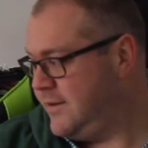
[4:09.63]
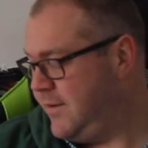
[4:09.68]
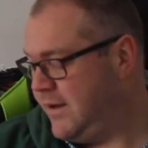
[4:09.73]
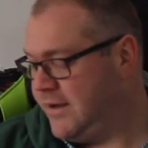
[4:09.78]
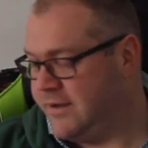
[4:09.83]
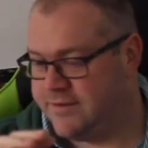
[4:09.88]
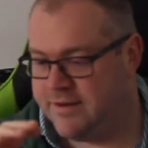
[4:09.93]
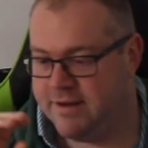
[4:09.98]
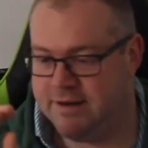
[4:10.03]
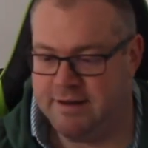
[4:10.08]

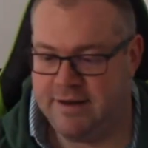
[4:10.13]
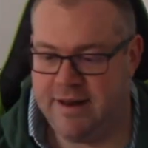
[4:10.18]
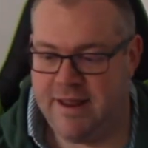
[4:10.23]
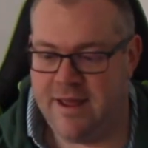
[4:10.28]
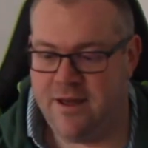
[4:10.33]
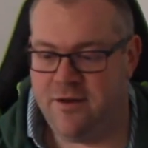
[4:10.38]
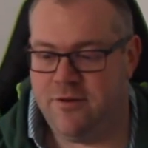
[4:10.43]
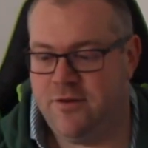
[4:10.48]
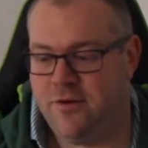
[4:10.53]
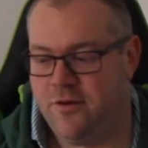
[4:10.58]
because I
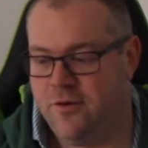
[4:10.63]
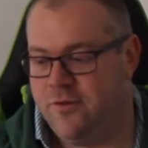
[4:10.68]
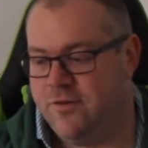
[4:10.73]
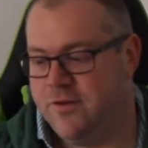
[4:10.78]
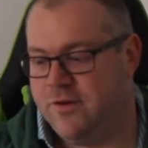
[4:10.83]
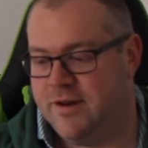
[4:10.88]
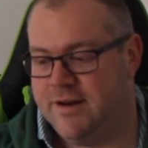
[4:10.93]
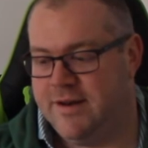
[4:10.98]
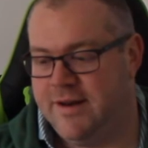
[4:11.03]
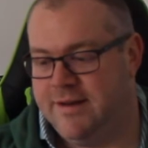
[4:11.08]
now know
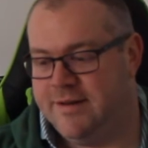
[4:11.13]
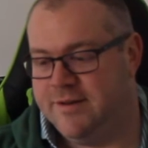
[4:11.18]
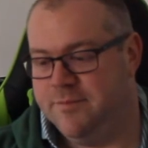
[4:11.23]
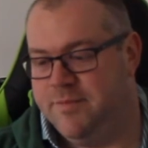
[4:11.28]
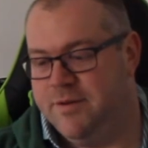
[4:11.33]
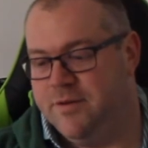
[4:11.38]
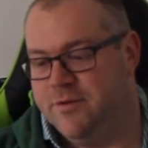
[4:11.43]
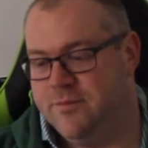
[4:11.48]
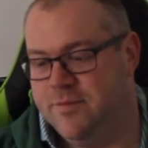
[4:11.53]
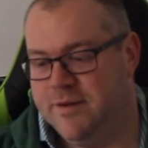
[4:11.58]
that I need to
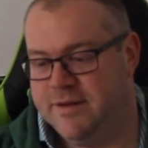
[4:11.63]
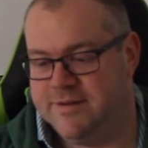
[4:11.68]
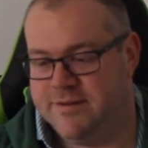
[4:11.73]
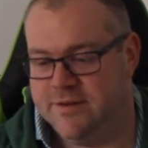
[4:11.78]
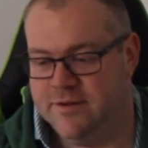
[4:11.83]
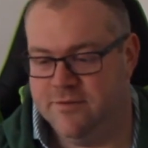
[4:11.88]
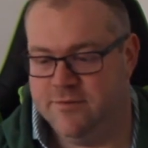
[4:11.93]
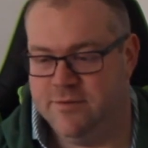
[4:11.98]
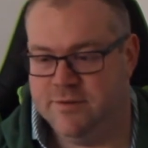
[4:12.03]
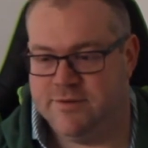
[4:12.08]
build
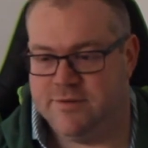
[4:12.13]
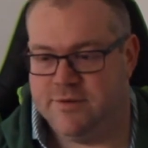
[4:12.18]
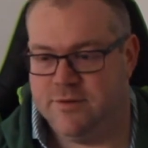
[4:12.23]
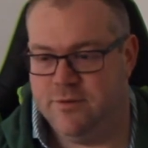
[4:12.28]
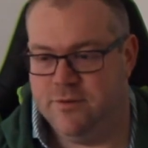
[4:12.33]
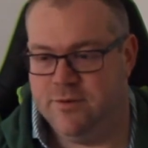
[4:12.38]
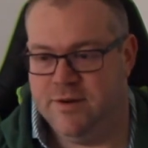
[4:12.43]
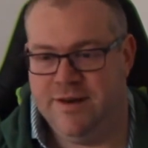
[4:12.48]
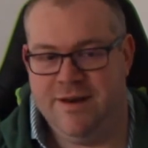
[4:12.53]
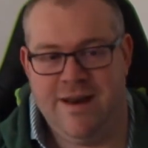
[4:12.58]
myself what's
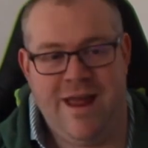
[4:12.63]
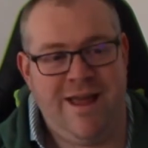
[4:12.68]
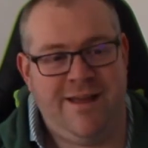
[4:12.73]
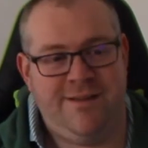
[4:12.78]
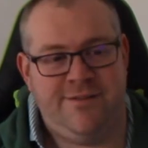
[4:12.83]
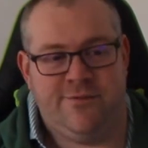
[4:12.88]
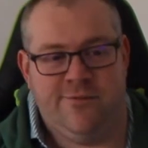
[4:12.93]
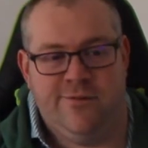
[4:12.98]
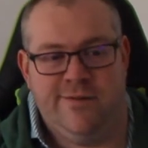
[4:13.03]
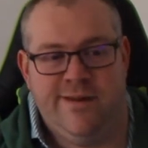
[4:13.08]
called a
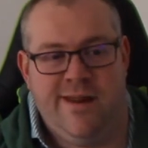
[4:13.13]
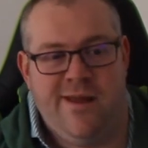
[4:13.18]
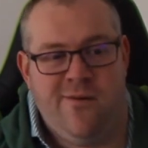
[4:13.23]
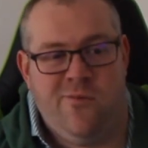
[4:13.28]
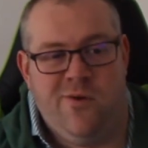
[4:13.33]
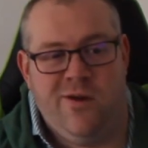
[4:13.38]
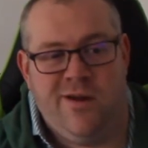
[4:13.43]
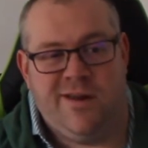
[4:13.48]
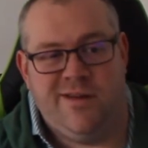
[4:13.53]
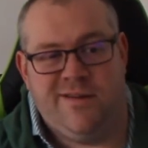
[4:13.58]
NAS, or a
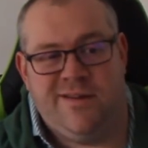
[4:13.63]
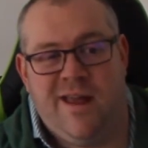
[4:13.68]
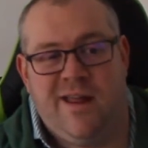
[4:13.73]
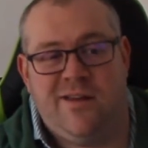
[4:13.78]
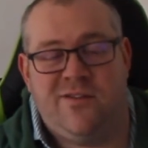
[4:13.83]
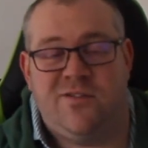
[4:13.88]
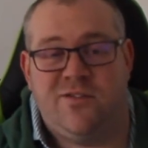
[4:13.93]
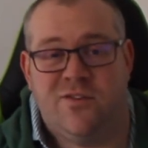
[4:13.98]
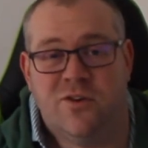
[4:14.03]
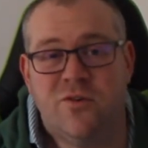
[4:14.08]
network
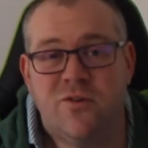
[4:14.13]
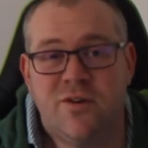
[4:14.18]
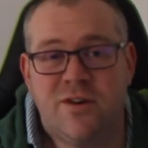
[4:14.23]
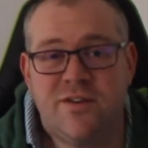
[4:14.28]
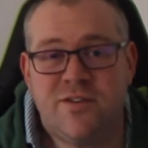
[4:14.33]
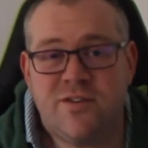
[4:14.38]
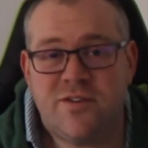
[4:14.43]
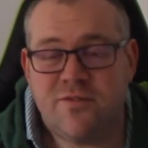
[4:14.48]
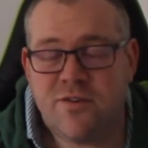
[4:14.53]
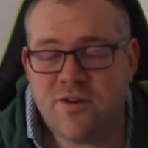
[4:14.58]
attached
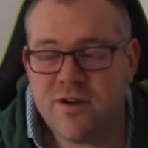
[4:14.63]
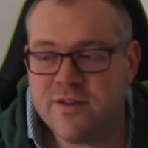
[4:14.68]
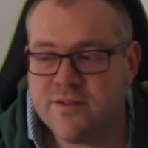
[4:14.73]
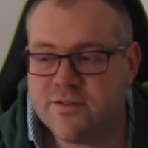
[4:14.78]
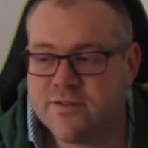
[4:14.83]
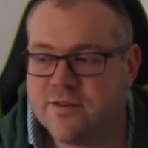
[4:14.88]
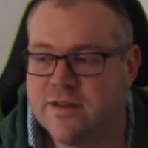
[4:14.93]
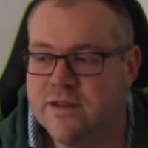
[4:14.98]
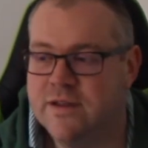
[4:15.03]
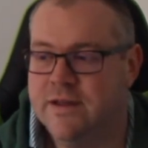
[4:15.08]
storage
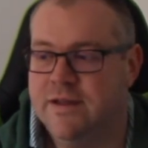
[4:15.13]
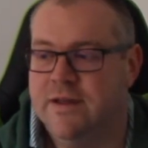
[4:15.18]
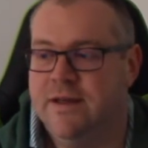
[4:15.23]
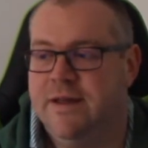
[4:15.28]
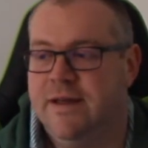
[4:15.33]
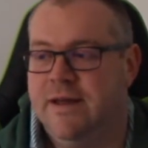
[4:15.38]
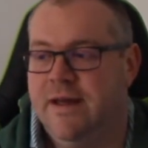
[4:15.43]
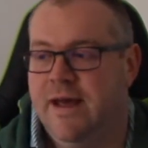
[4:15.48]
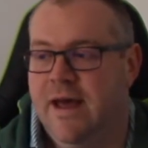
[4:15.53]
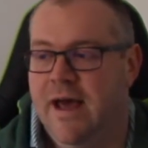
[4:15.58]
device.
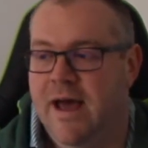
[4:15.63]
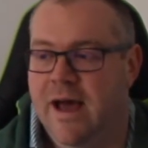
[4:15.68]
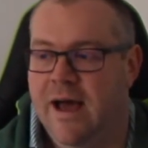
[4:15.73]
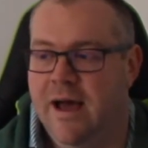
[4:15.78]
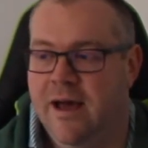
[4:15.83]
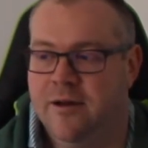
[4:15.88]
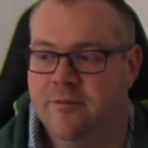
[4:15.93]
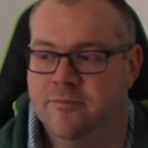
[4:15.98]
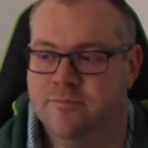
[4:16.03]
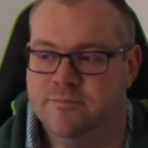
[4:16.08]

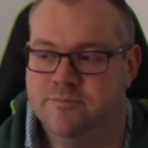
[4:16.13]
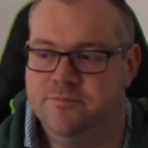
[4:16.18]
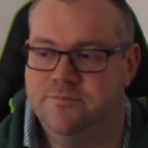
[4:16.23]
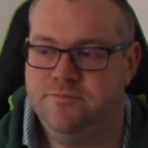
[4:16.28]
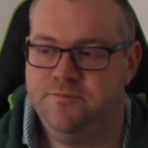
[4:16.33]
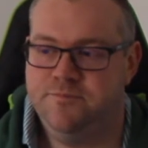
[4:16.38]
And